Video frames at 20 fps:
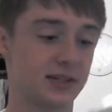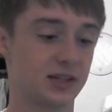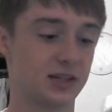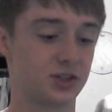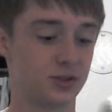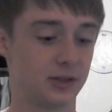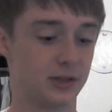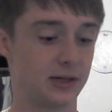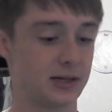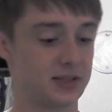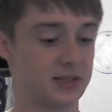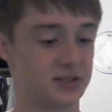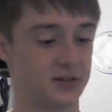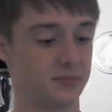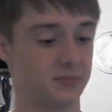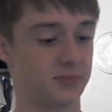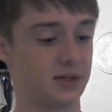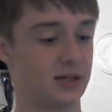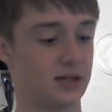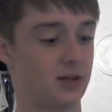actually got
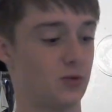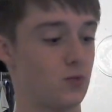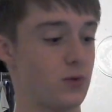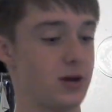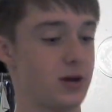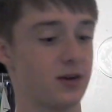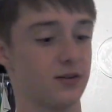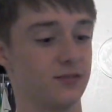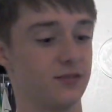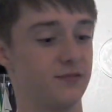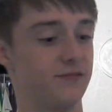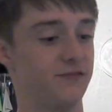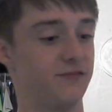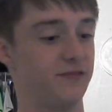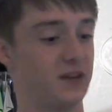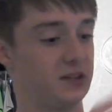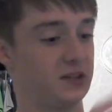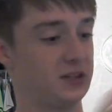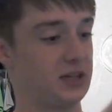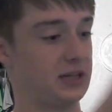some kind of weird
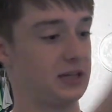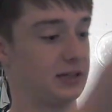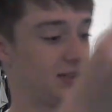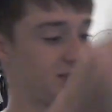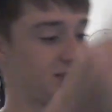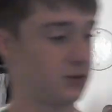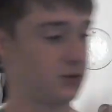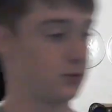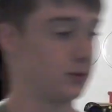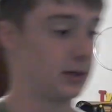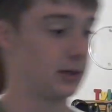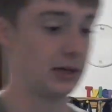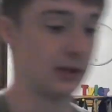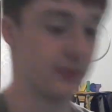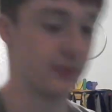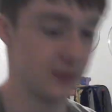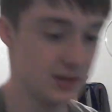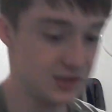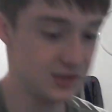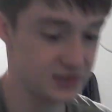funkiness to it,
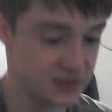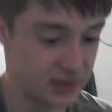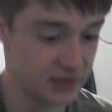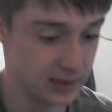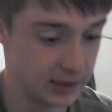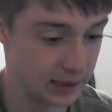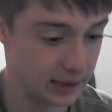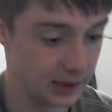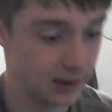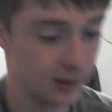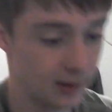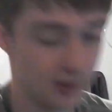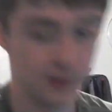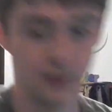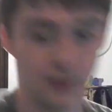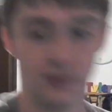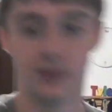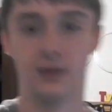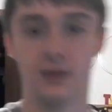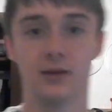and this thing
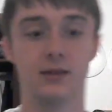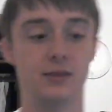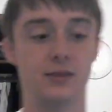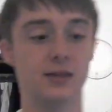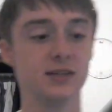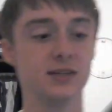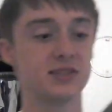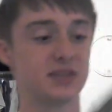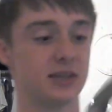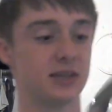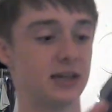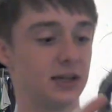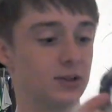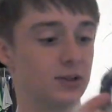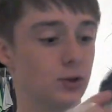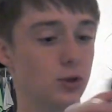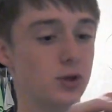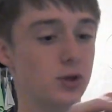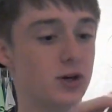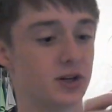
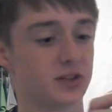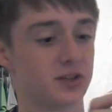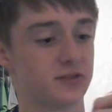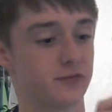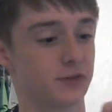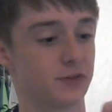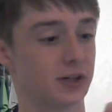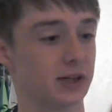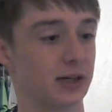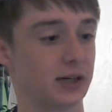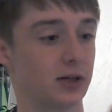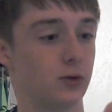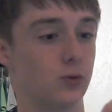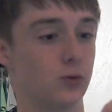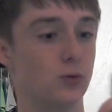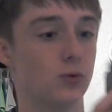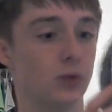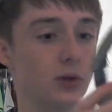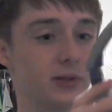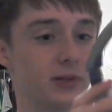looks freaking
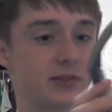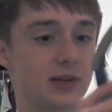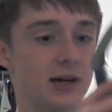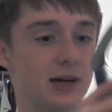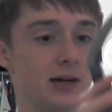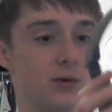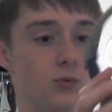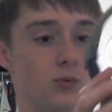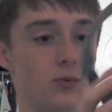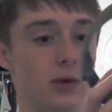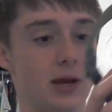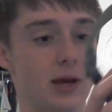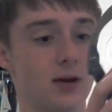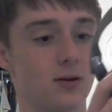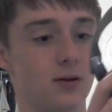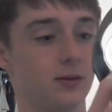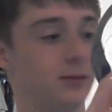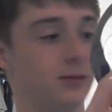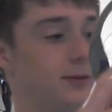cool. It's kind of weird.